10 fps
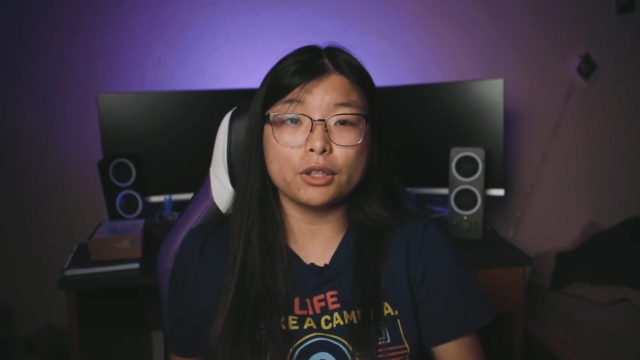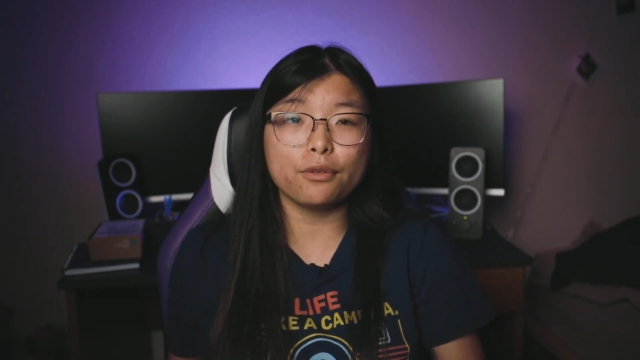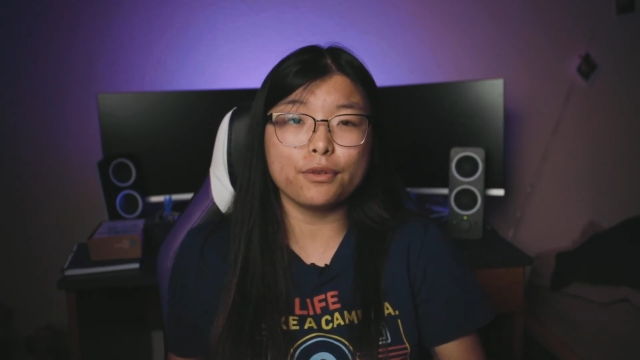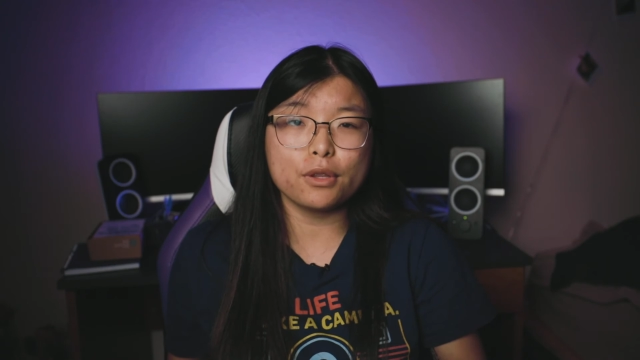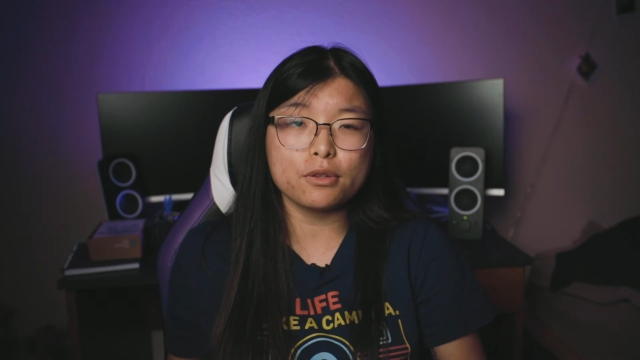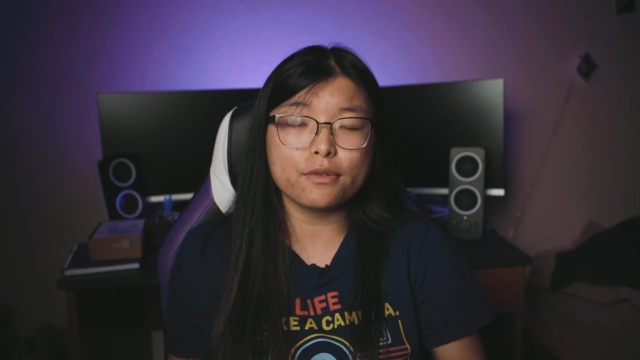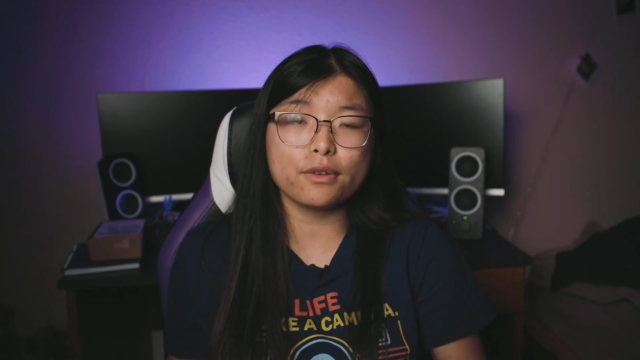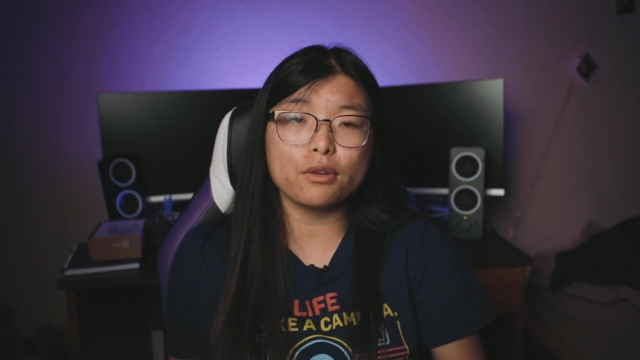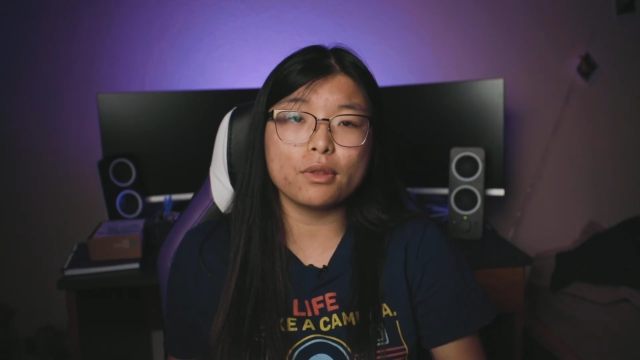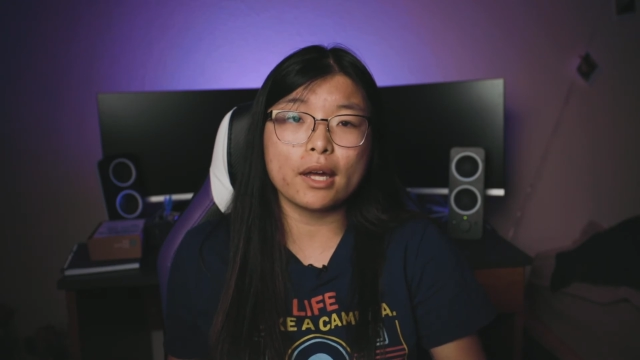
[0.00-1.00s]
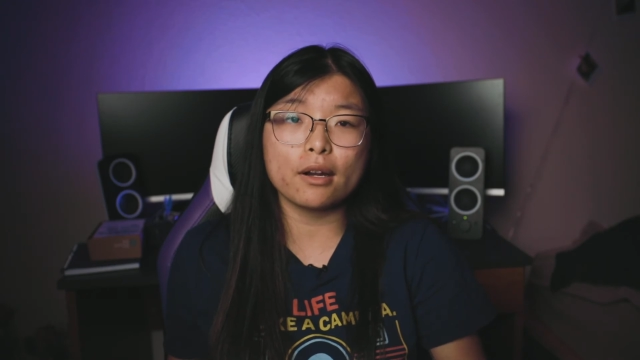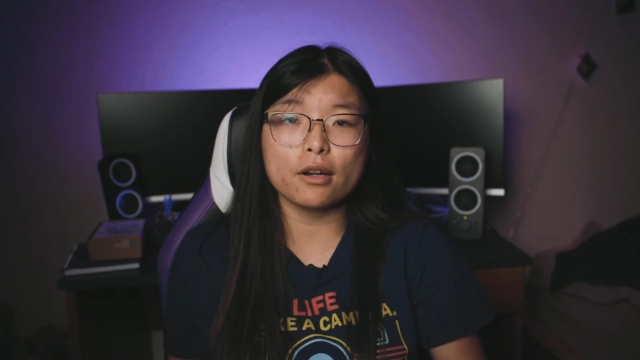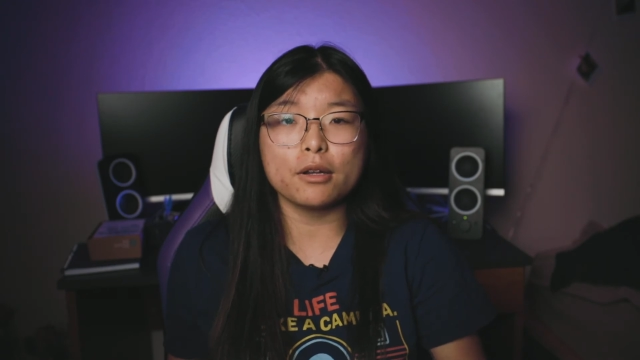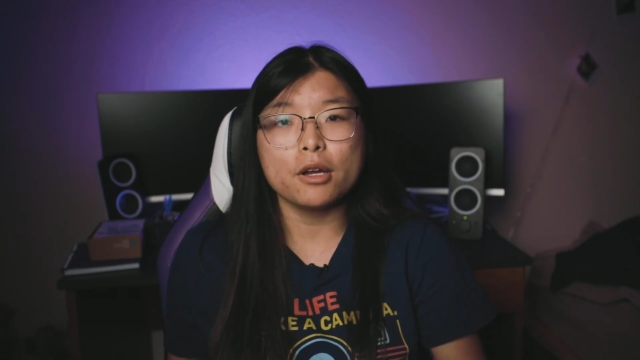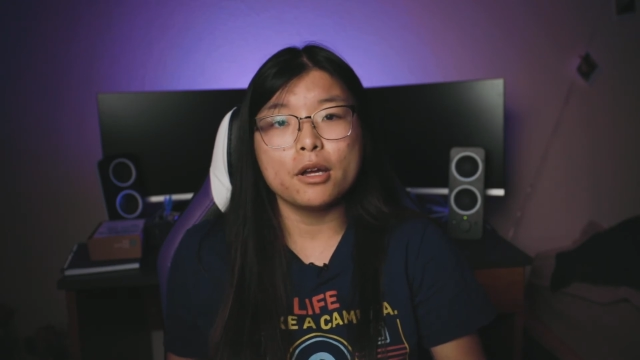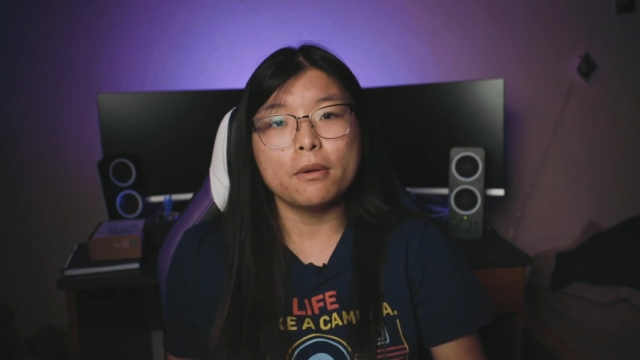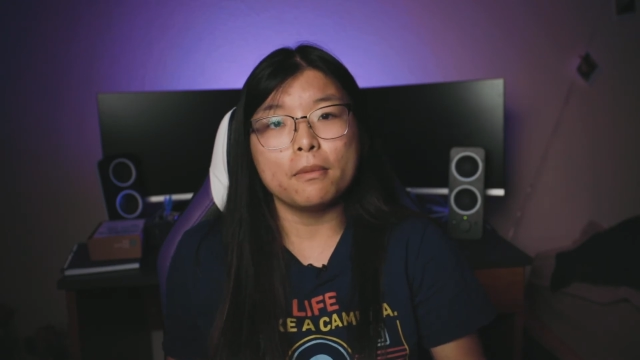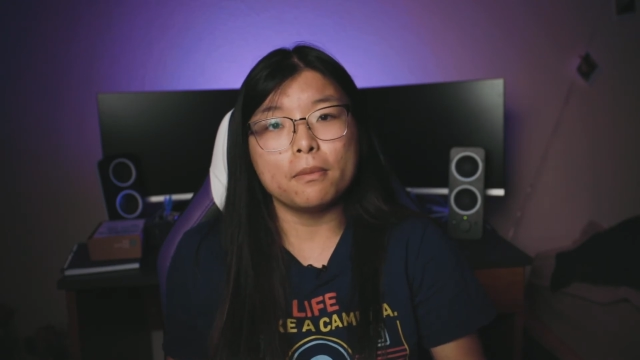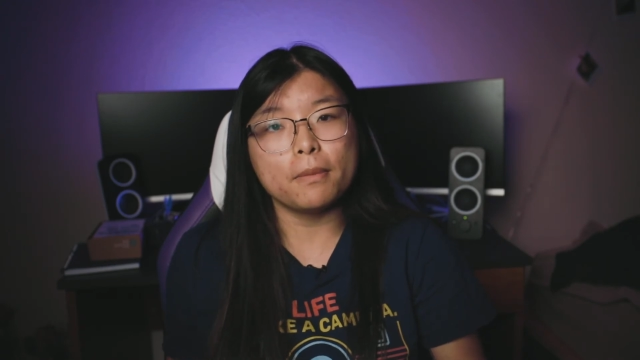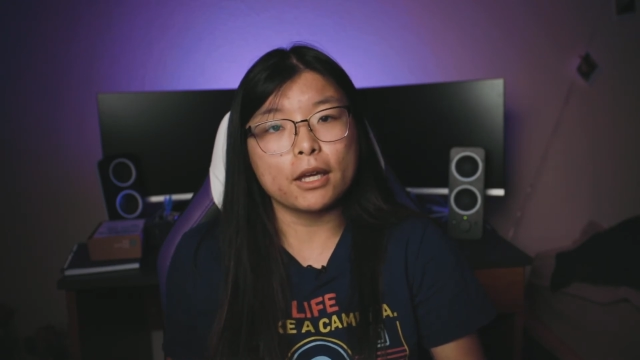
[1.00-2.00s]
So for those of you that are
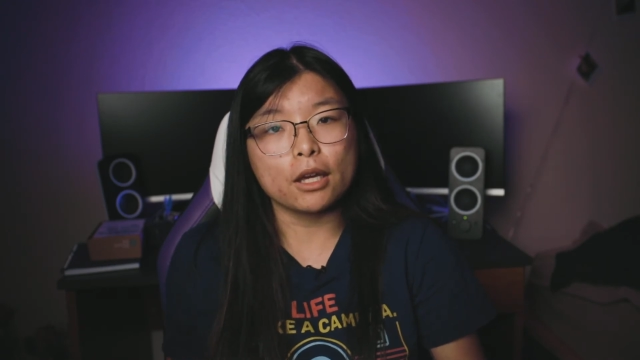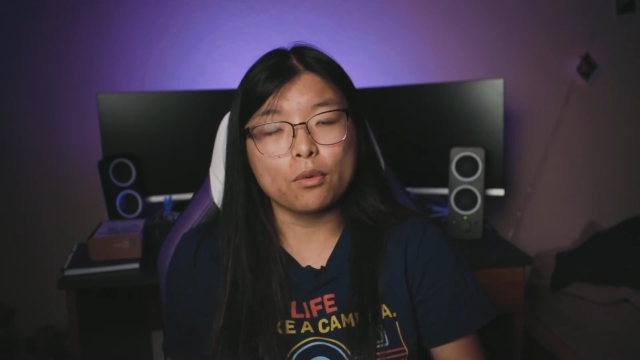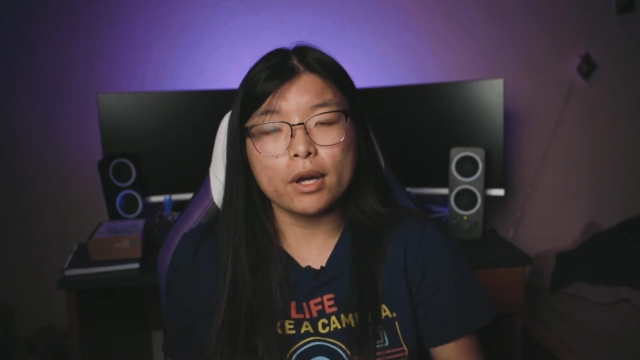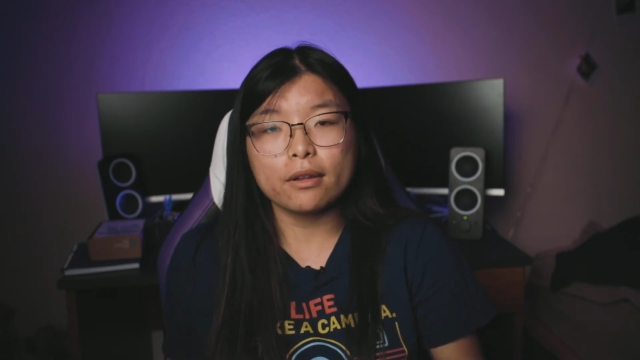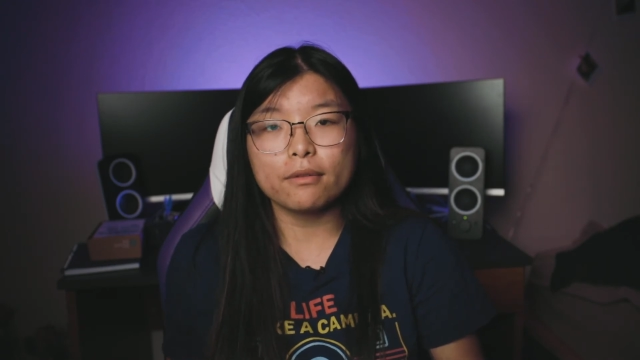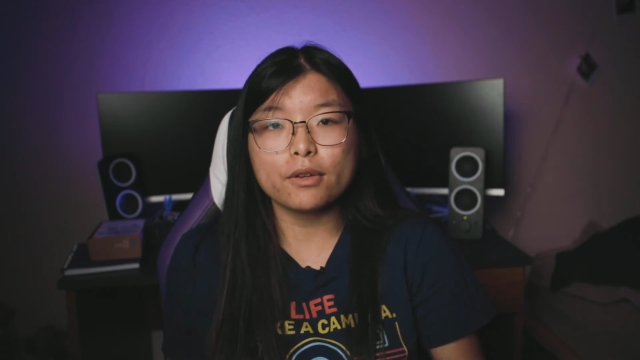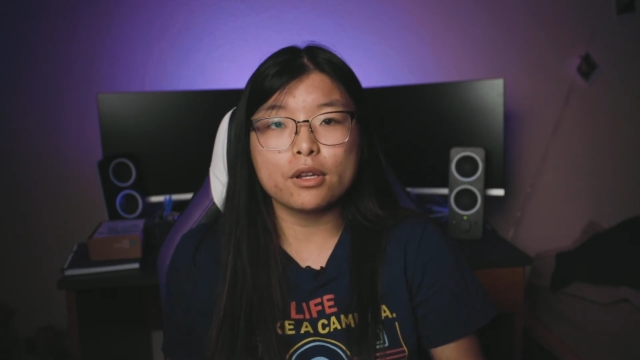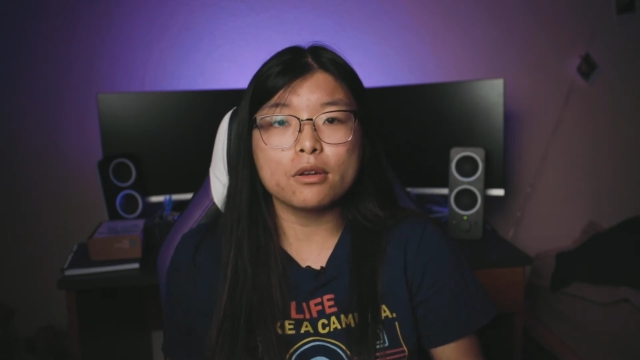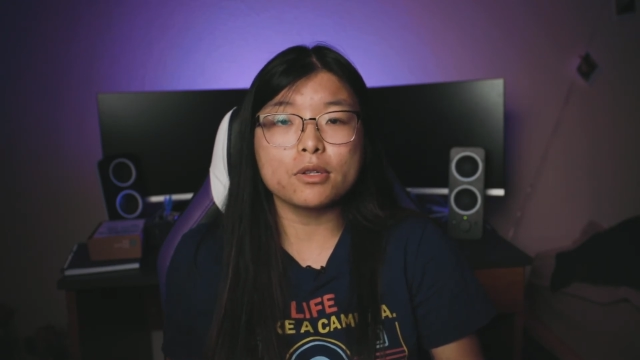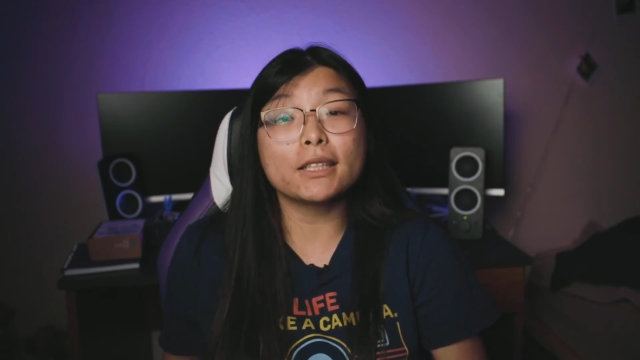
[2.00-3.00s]
making wedding videos,